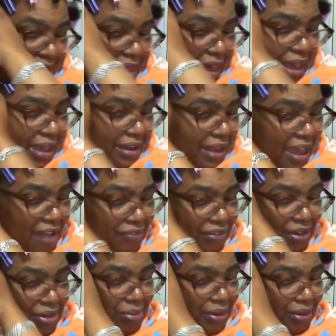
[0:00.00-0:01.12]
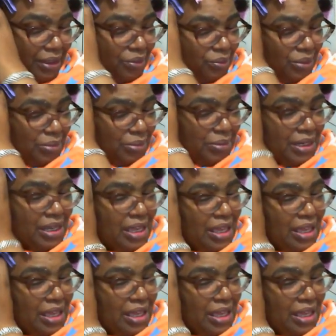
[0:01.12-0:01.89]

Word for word: that, African-American women,